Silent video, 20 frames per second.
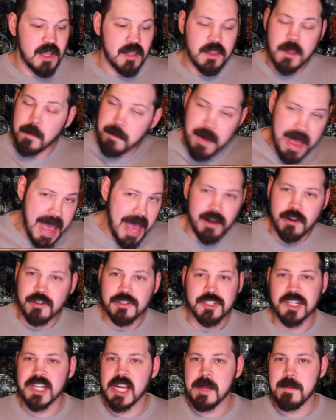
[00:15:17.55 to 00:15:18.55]
The
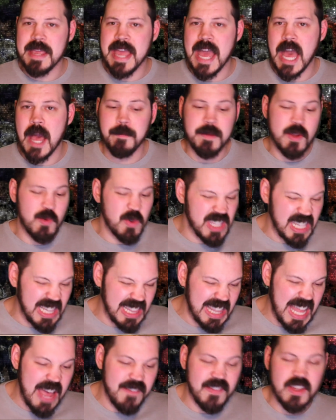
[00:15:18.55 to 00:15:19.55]
Packers are going to be happy with
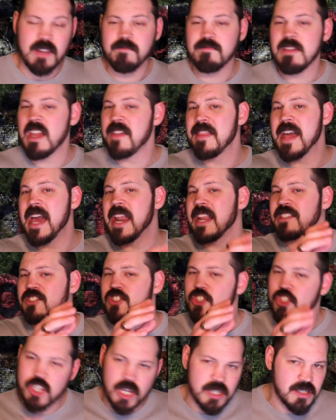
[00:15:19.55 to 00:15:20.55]
11, and that is
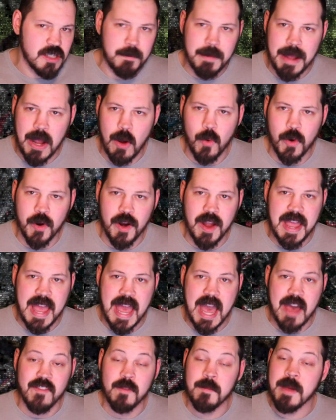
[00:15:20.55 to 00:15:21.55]
just about where I
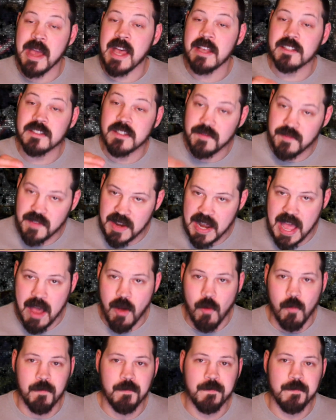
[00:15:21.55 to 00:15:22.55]
have them as of now.